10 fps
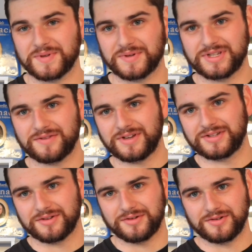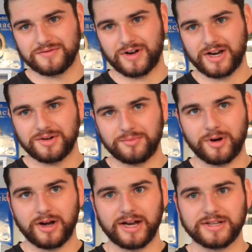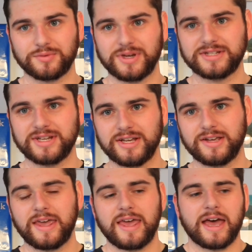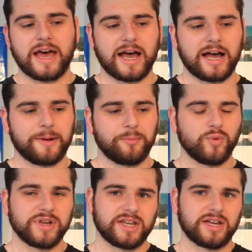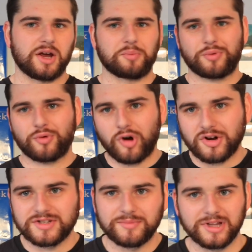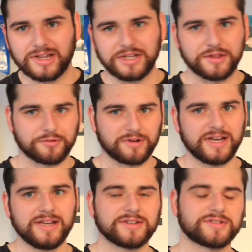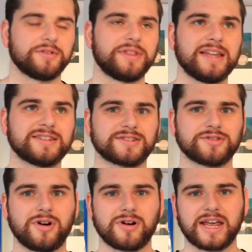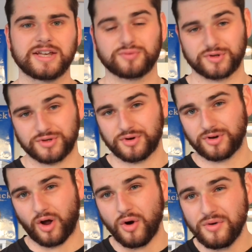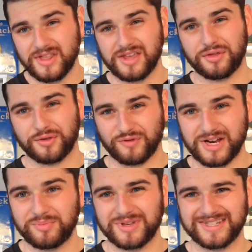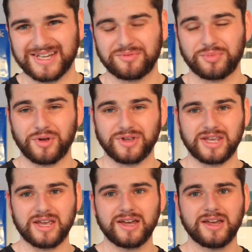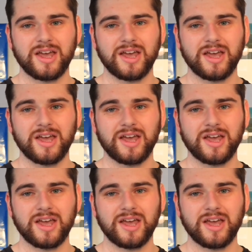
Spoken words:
72 divided by 20, we get approximately 3. So that stock has returned only 3% per year,